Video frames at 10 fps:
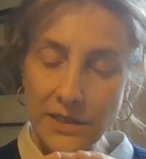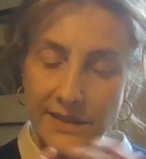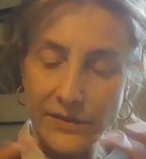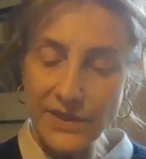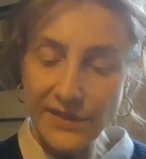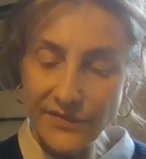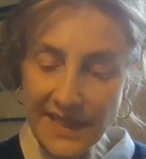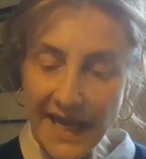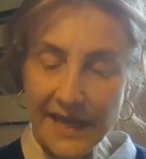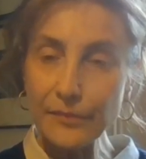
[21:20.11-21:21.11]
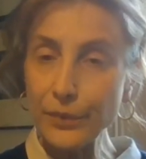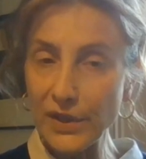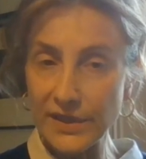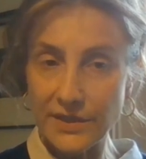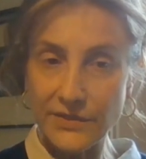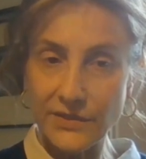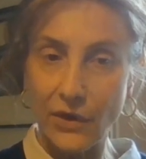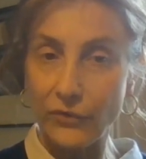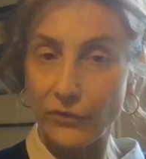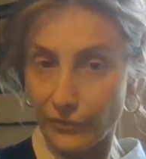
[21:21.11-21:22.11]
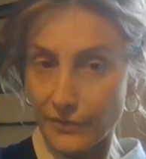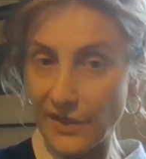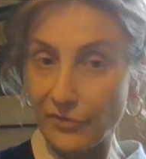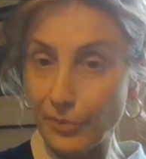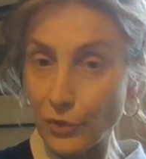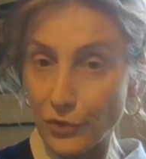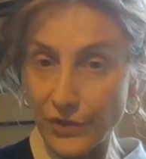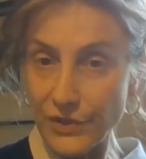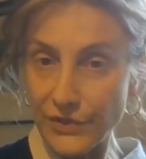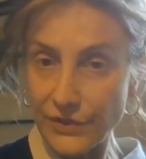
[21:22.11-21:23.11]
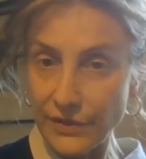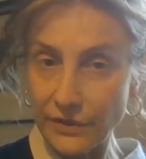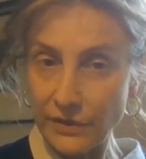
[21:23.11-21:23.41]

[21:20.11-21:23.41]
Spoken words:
series of 10 prints of self-portraits,